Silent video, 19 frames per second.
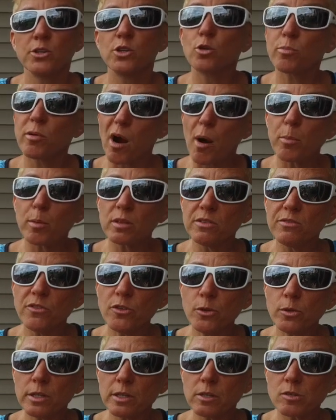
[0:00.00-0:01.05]
you're properly
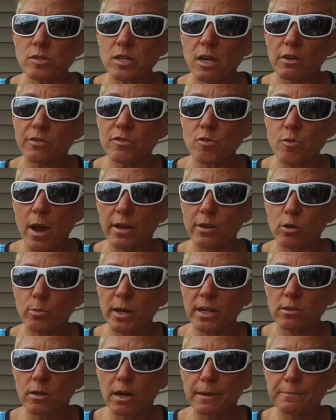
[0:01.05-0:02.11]
fueling yourself throughout your
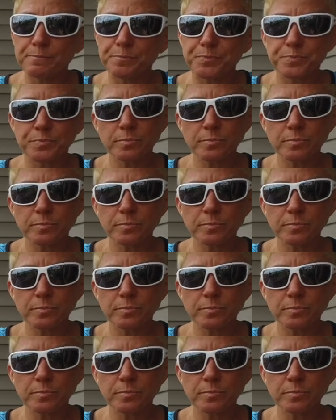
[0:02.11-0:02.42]
bike ride.